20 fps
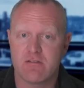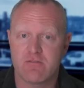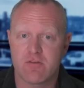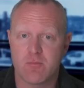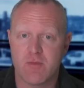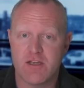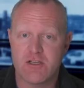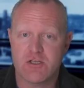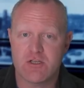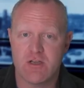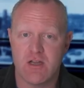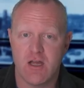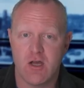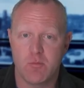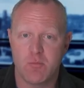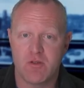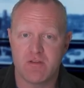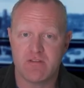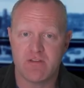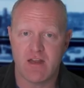information to
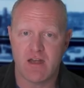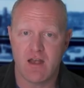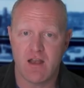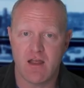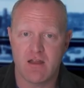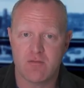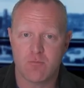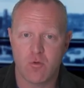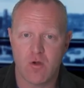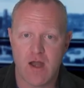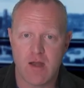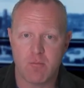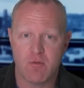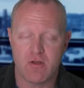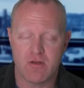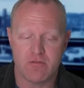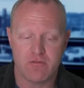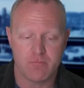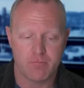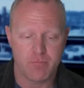help us analyze
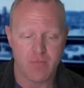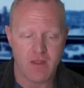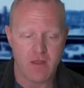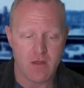properties.